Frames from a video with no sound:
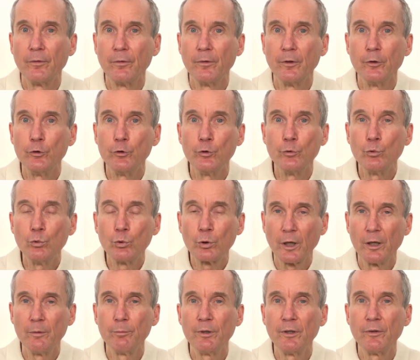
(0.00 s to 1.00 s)
You
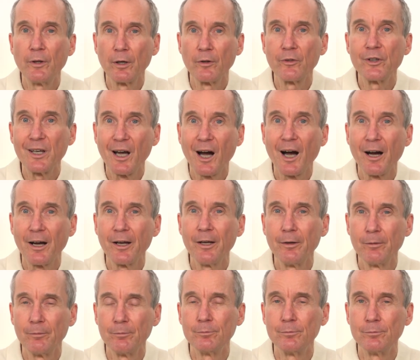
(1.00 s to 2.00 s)
can be there, the
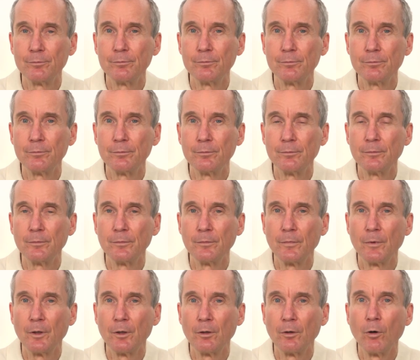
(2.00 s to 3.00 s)
I,
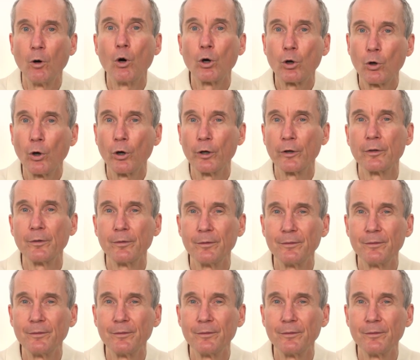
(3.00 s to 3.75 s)
or God.